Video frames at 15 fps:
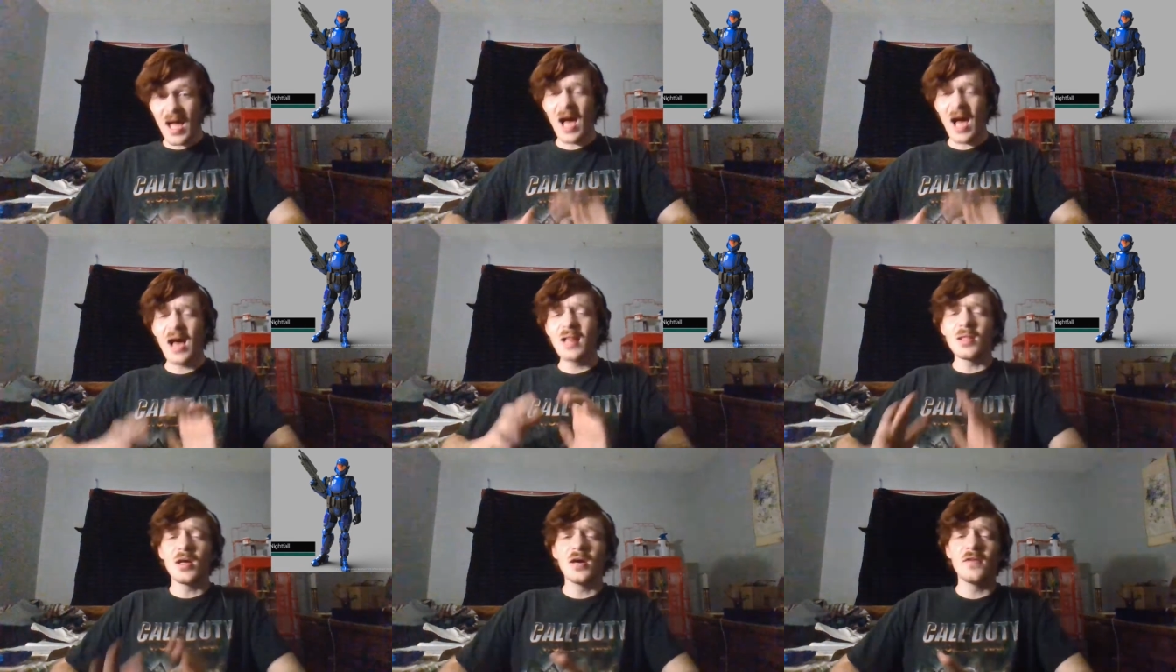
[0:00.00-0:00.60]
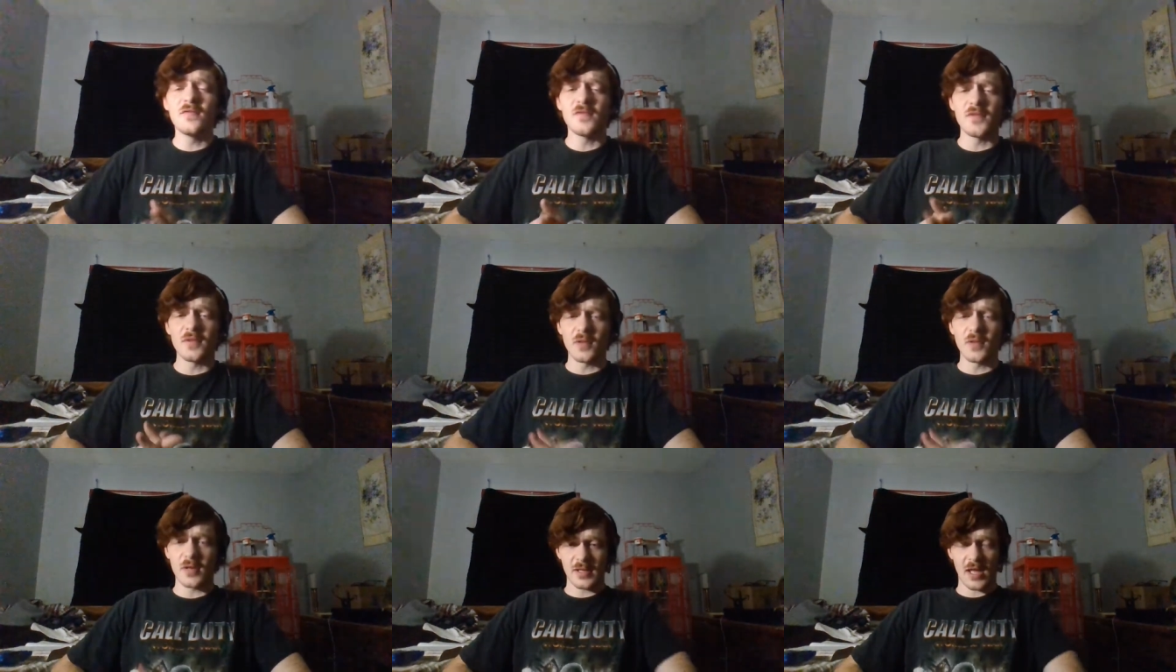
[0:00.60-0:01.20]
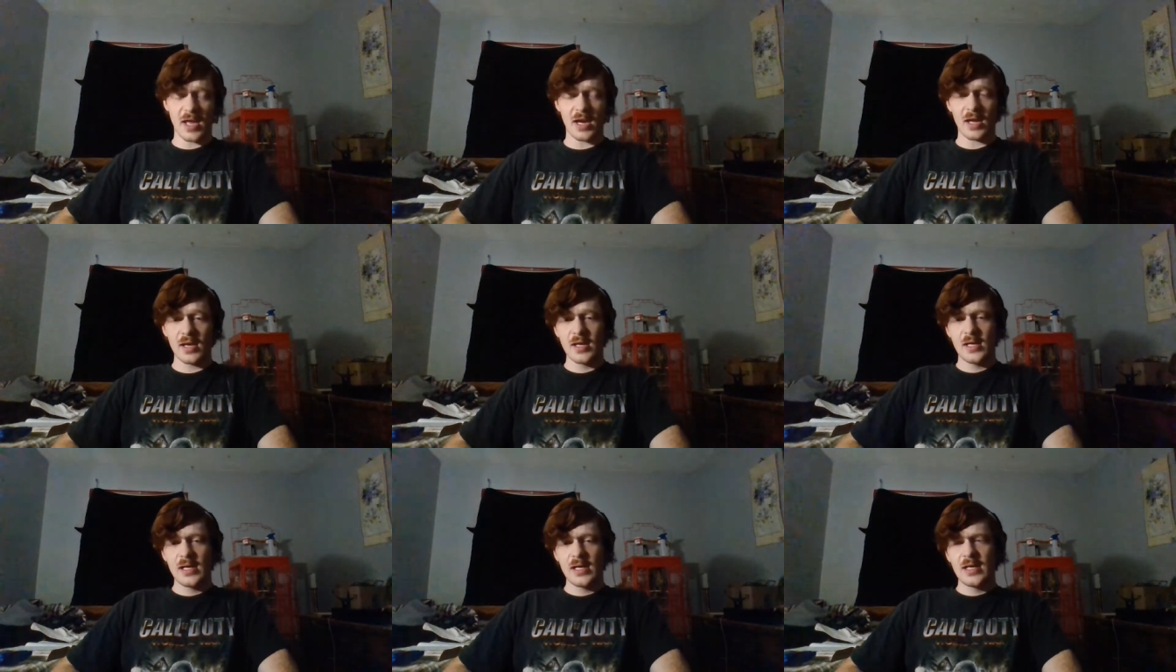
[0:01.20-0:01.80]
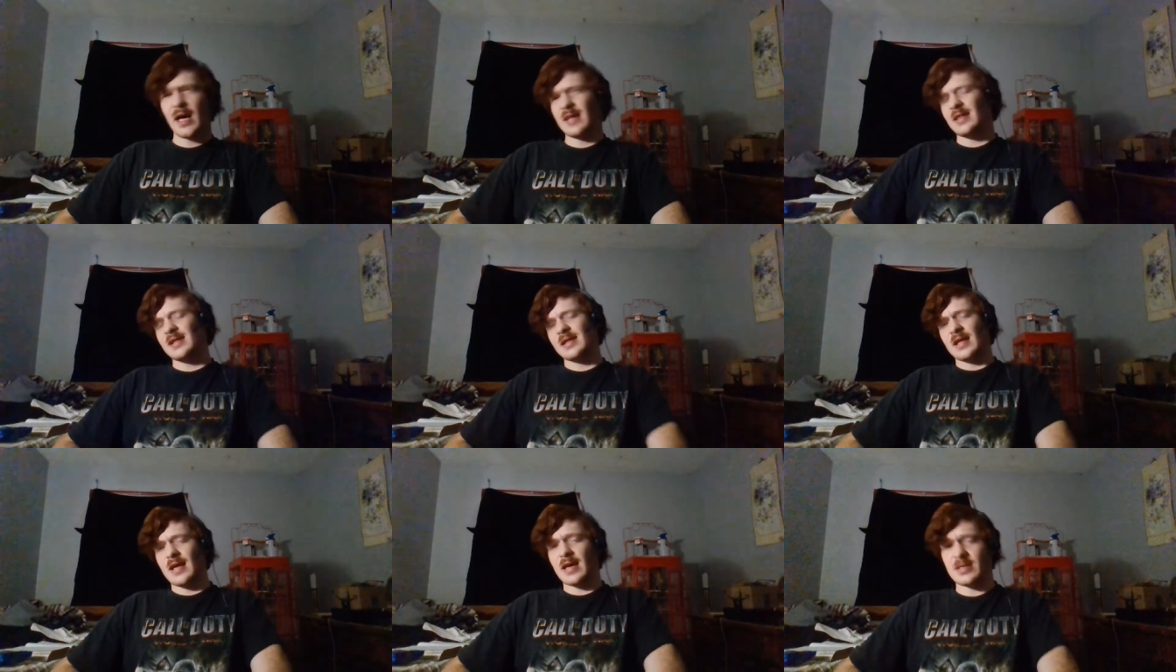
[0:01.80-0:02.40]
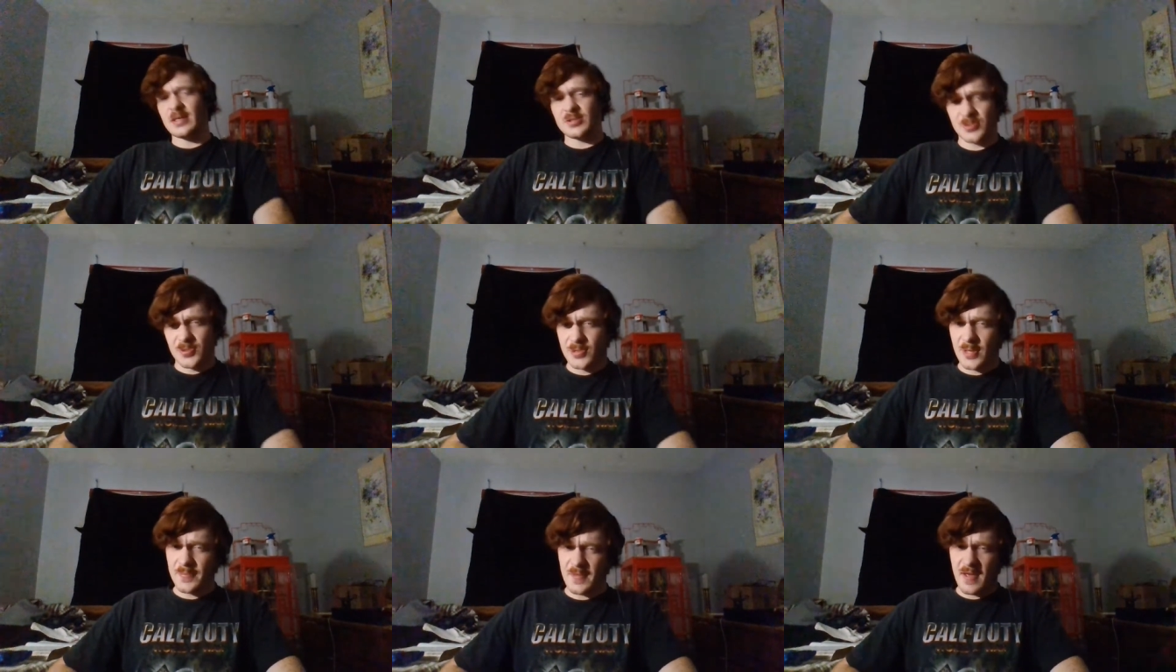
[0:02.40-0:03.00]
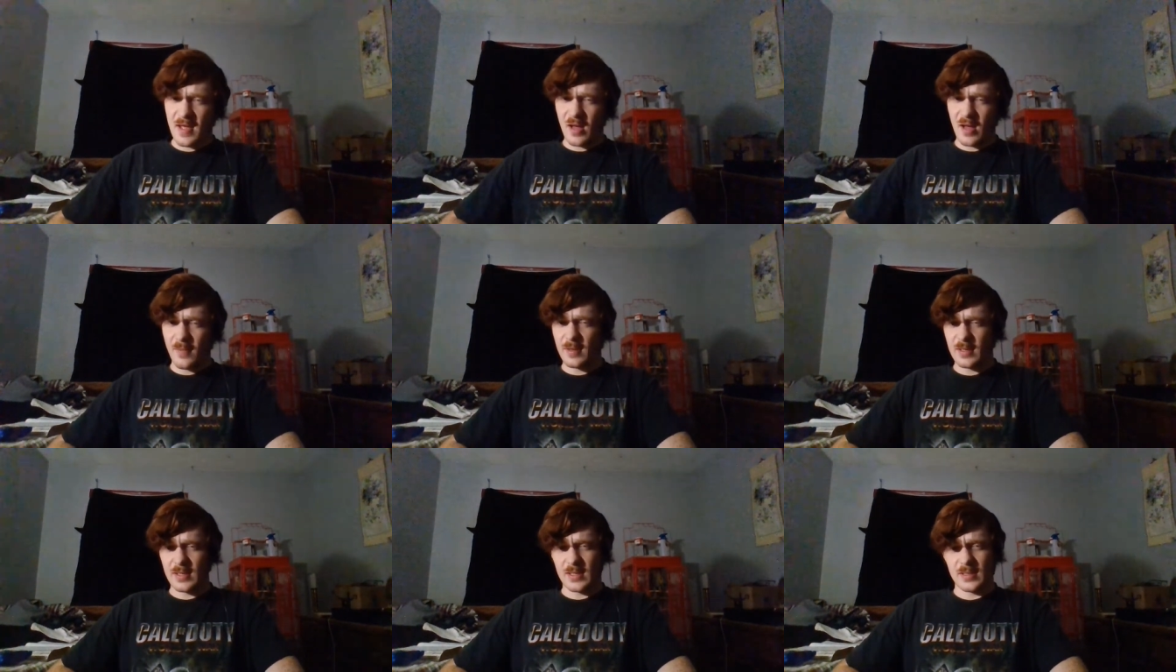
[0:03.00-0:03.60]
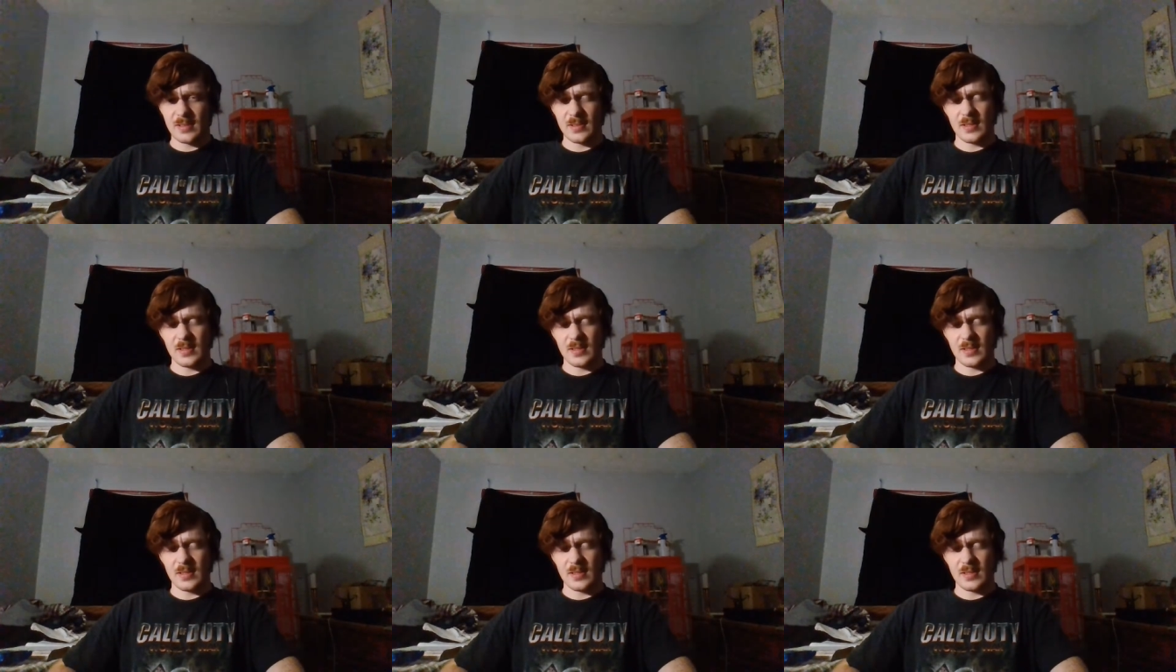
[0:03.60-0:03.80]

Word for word: I love the look of that. I think they kind of screwed up the helmet in